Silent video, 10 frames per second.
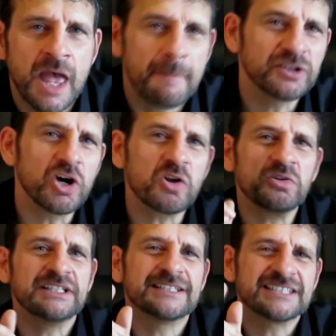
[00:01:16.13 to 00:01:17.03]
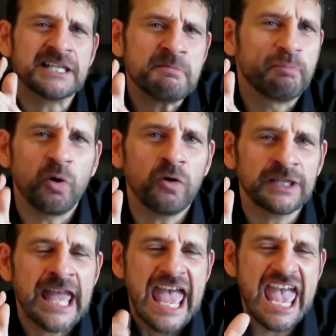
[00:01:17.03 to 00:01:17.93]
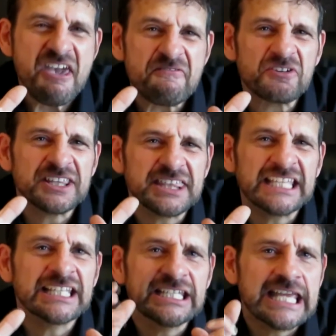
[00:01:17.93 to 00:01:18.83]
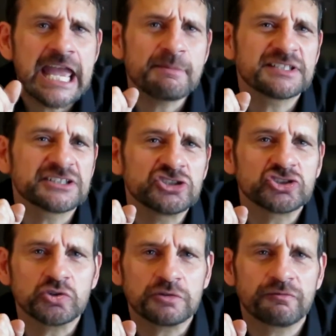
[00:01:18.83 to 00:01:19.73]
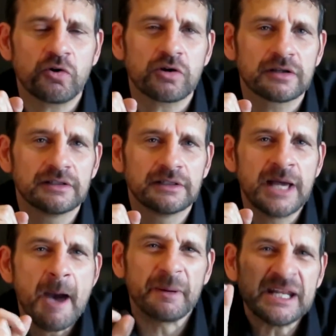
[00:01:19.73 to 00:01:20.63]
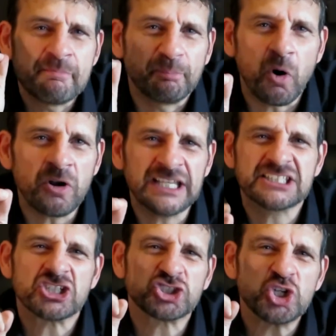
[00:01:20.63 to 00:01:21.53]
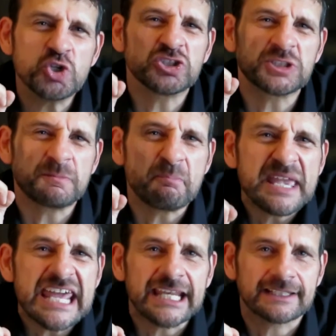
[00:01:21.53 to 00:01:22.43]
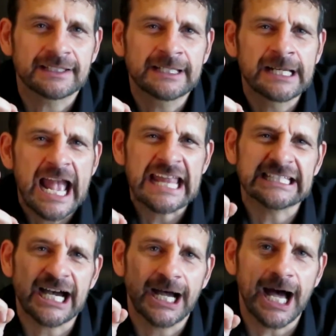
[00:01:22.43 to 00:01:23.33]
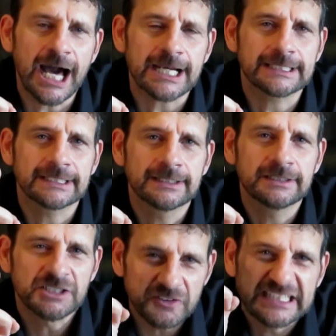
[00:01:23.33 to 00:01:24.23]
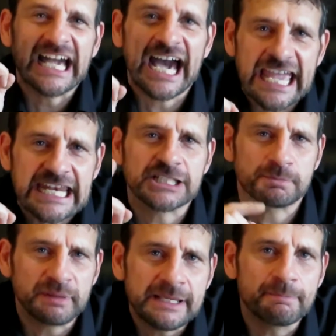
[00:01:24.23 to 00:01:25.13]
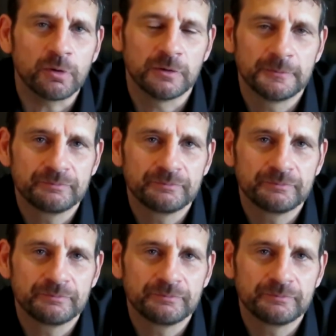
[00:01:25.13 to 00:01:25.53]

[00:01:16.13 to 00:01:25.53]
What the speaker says: But not only does it embody everything that Jameson stood for, but it embodies the true spirit and the heart of the Irish people.